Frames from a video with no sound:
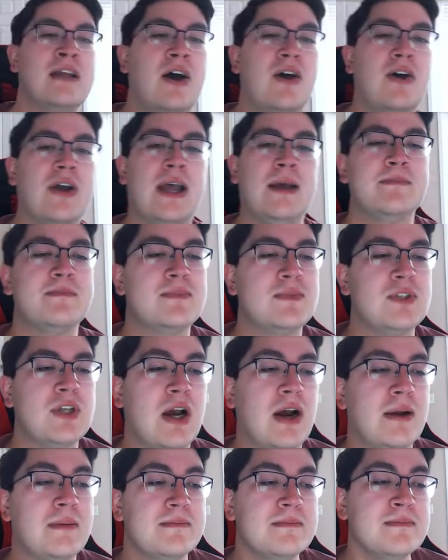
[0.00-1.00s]
Okay,
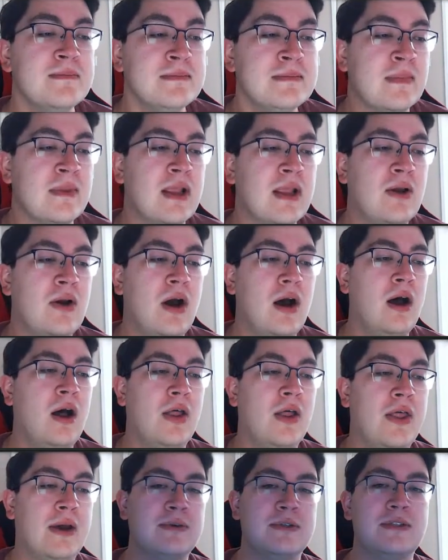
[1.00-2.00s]
sorry. Oh,
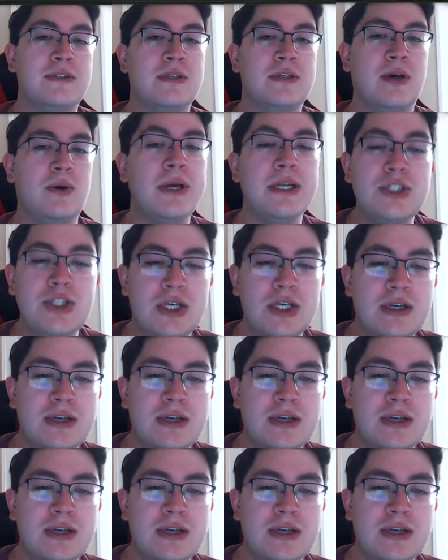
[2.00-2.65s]
that was so itchy.